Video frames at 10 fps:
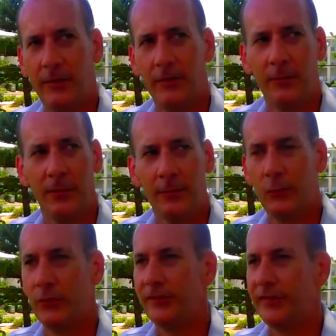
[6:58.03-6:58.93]
People
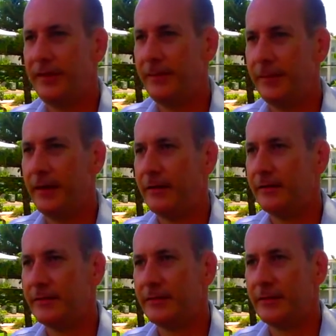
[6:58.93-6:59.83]
will see
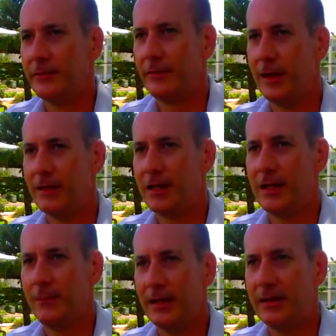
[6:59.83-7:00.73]
Fins
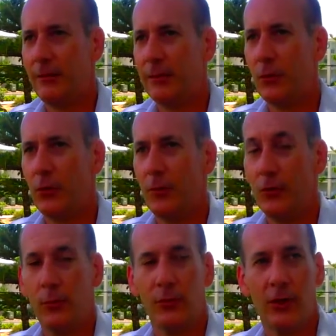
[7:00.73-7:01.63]
gradually becoming more and more
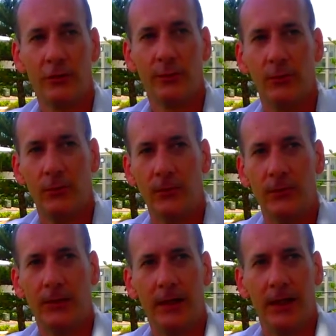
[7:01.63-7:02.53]
approachable
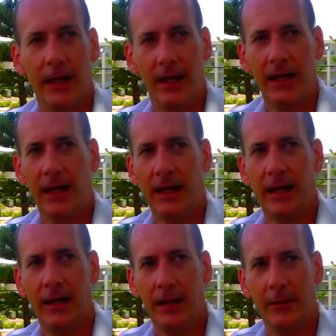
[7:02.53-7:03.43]

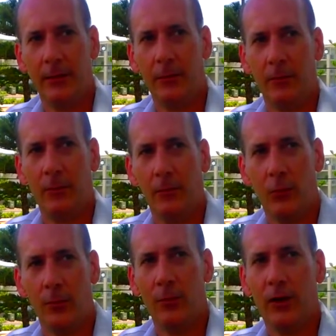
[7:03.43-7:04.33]
and
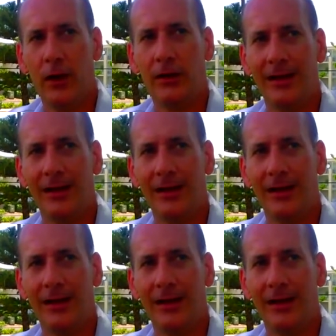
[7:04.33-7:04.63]
more low key